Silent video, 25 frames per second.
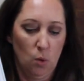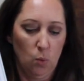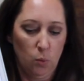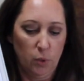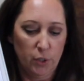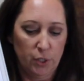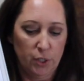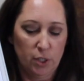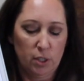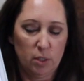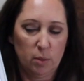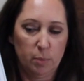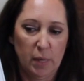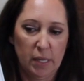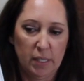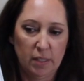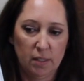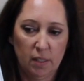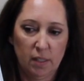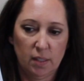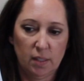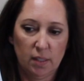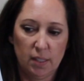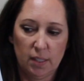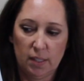which is
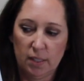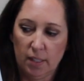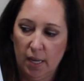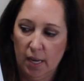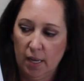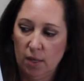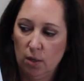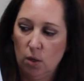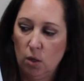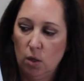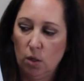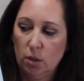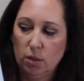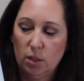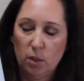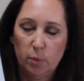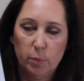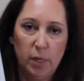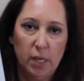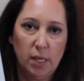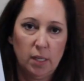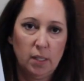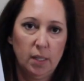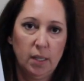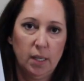basically saying
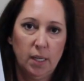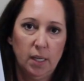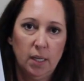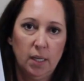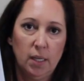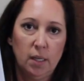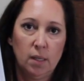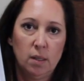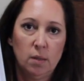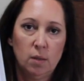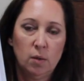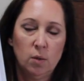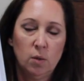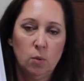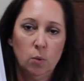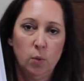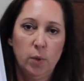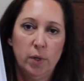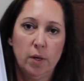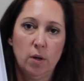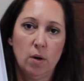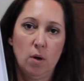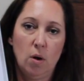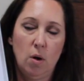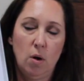ultimately
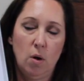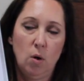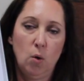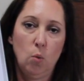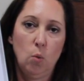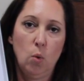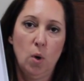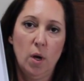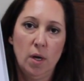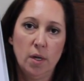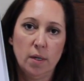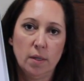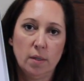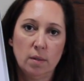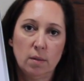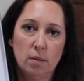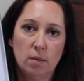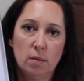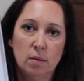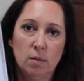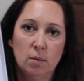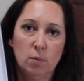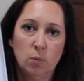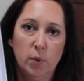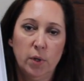we are all one.
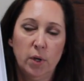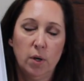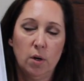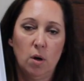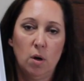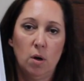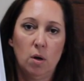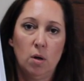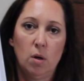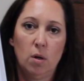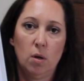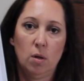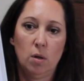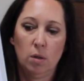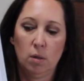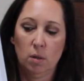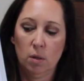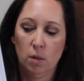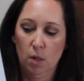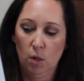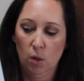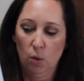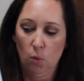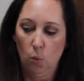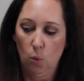We are all
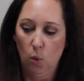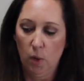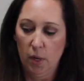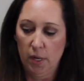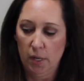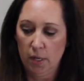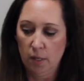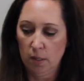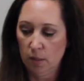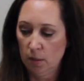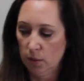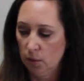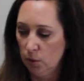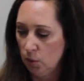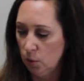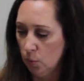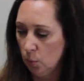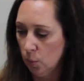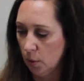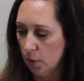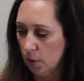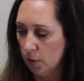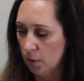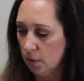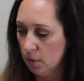one
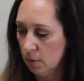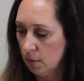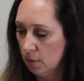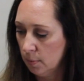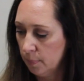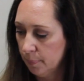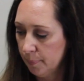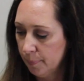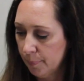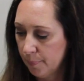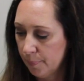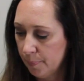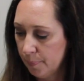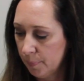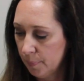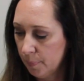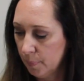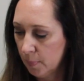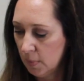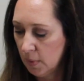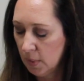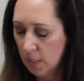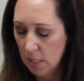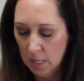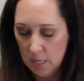source.
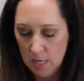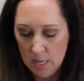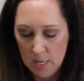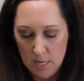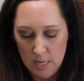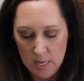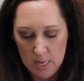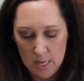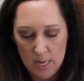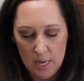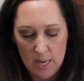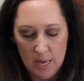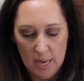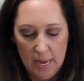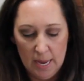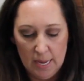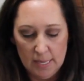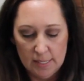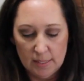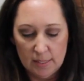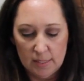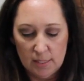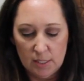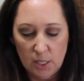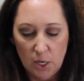
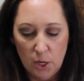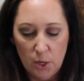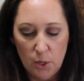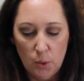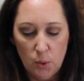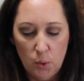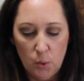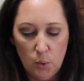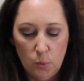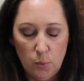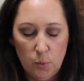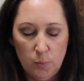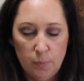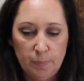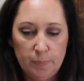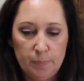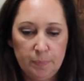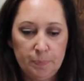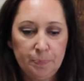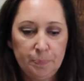And so